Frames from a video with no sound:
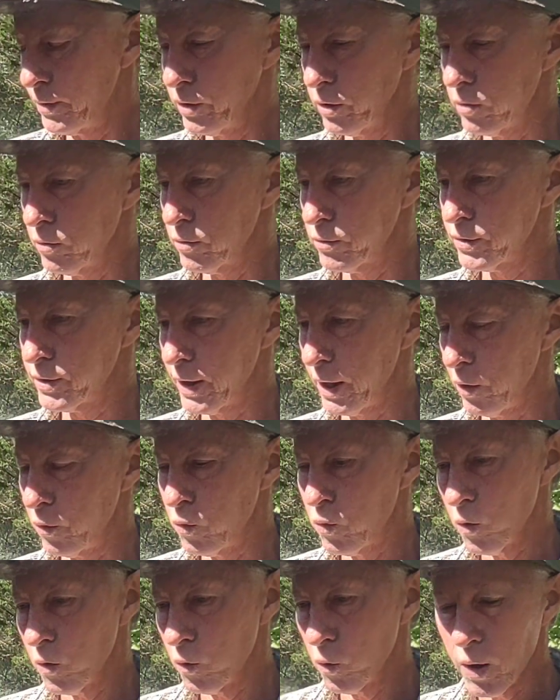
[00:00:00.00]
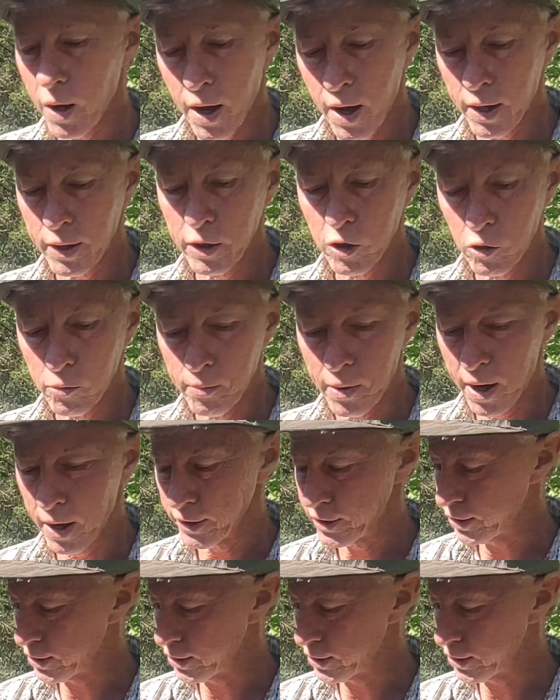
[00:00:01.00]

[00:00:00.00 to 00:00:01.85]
You're going to say, well, I know my